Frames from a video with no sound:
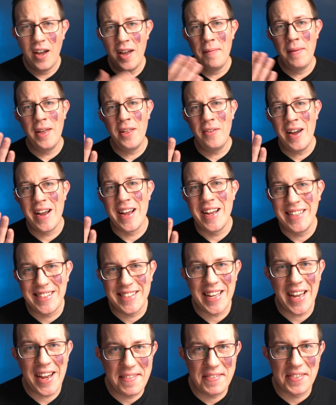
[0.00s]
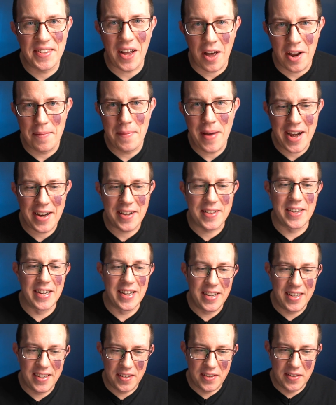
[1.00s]
And by the way, it saves automatically.
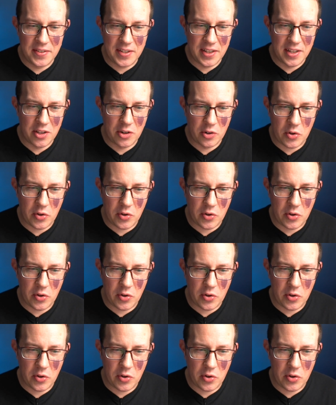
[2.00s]
You see the little